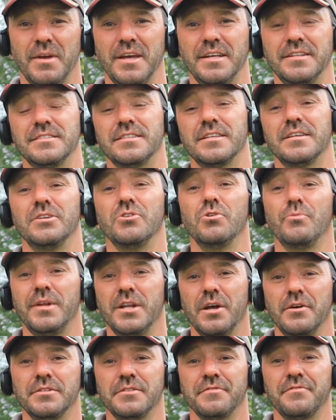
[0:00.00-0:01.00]
means that you'll
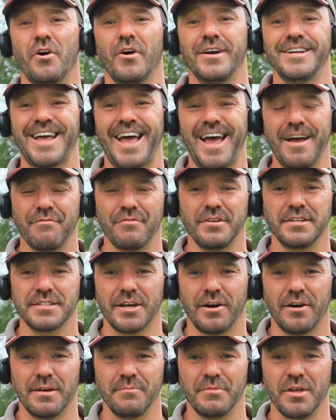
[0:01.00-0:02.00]
be notified every
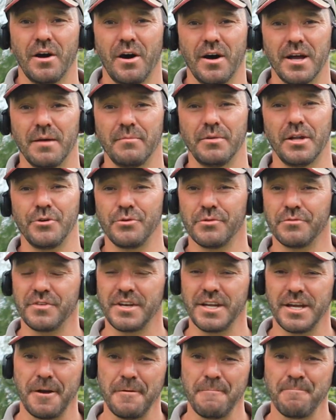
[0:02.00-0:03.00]
time that I upload a
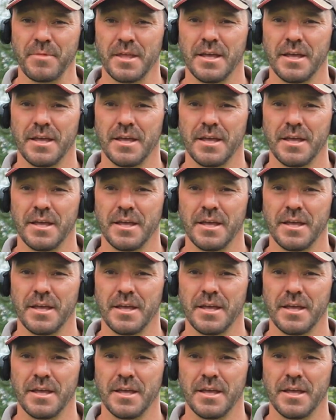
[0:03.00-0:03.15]
video.